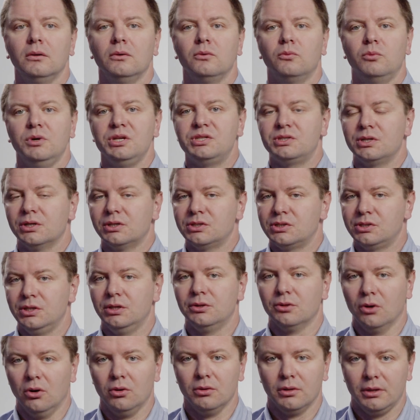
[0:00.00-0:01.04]
We succeed
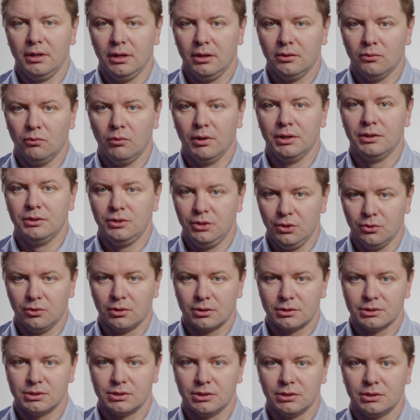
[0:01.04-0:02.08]
only when you
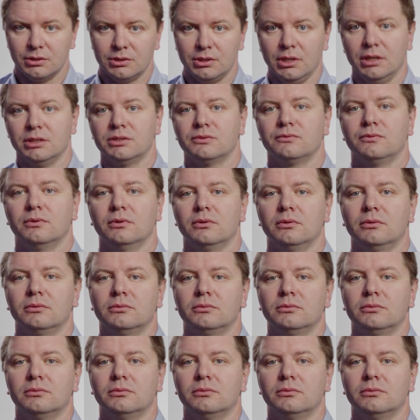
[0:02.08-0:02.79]
are successful.